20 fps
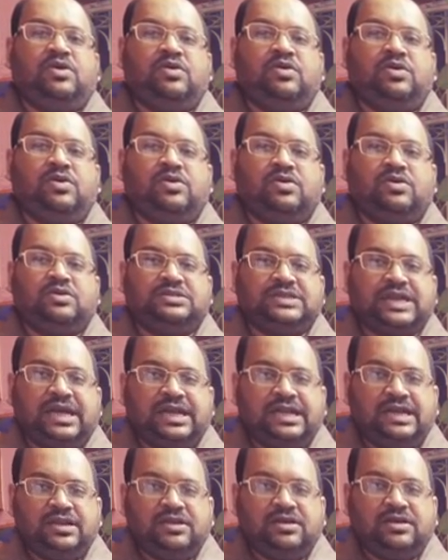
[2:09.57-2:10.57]

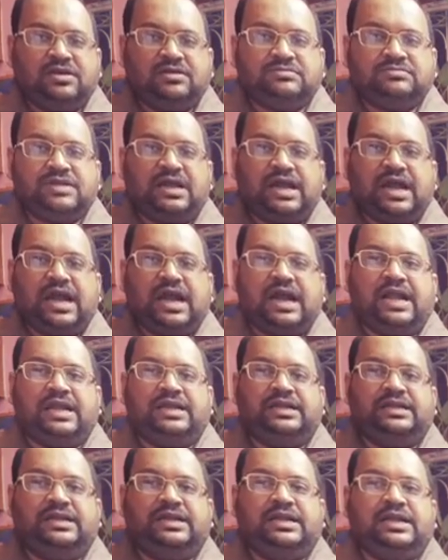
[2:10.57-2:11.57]
chloroxylenol
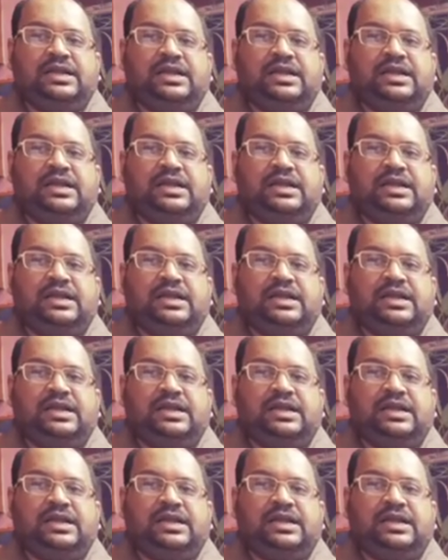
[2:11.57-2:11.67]
and